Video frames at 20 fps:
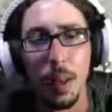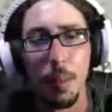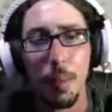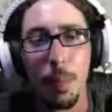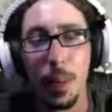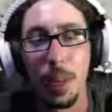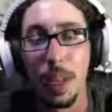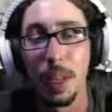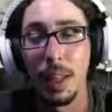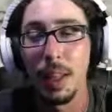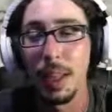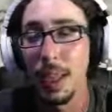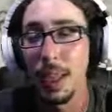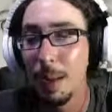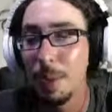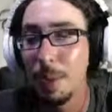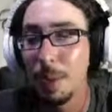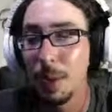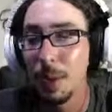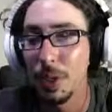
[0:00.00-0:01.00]
but the
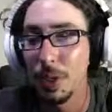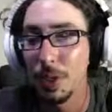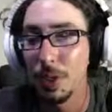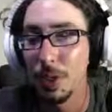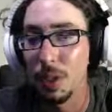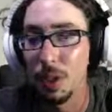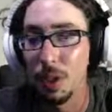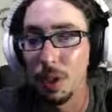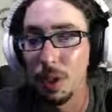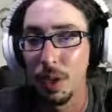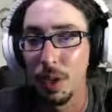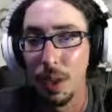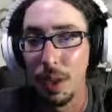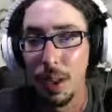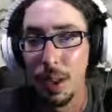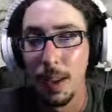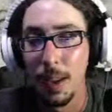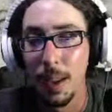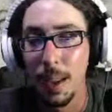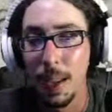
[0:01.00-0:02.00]
gameplay is really good,
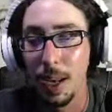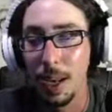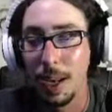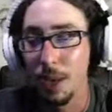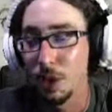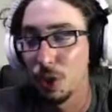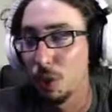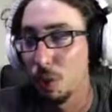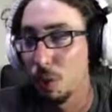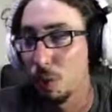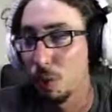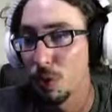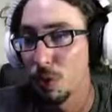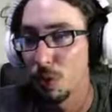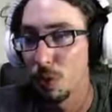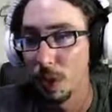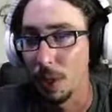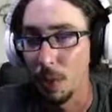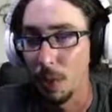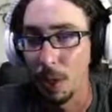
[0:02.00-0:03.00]
and it controls
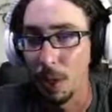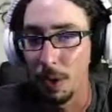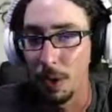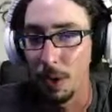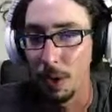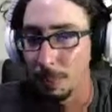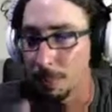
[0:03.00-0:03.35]
really well.